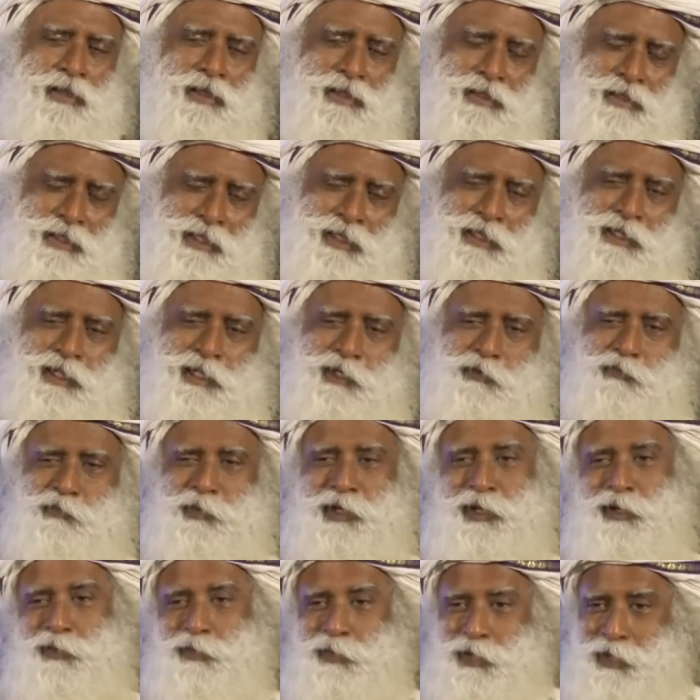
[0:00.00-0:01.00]
I said, leave
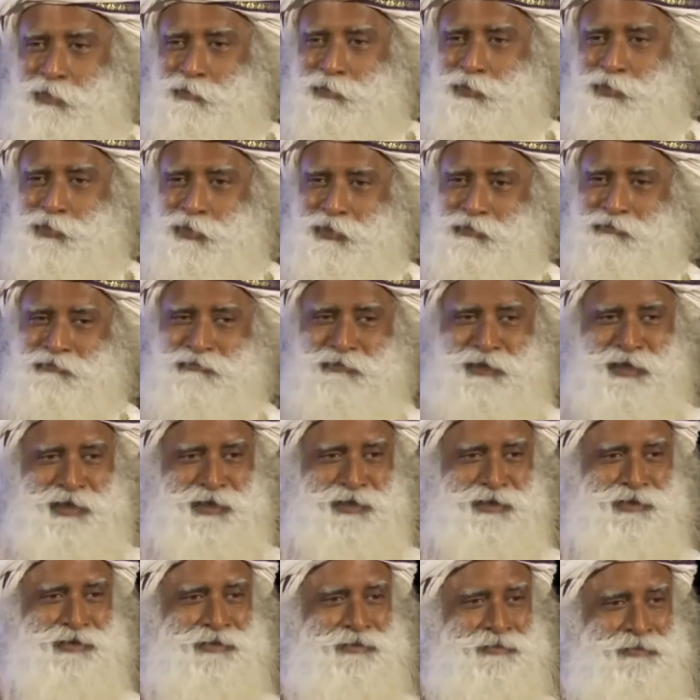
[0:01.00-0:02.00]
me alone, I'm doing
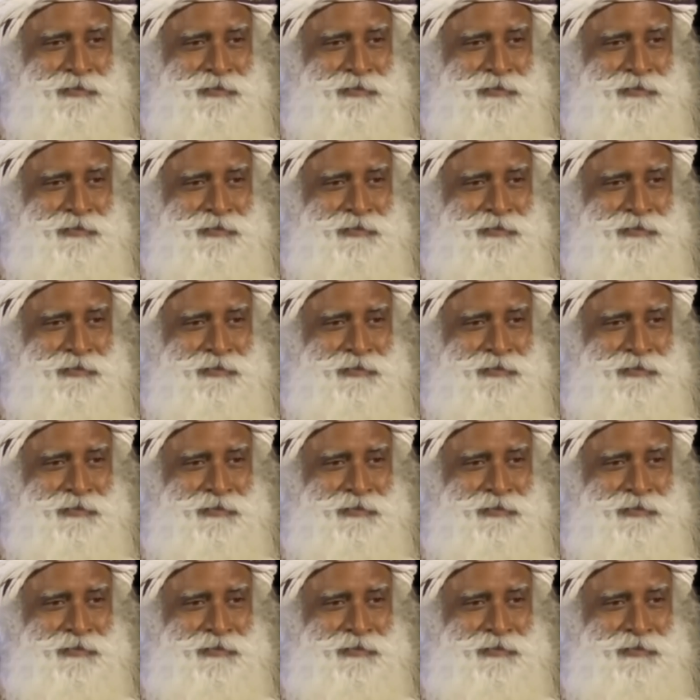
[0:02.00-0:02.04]
fine.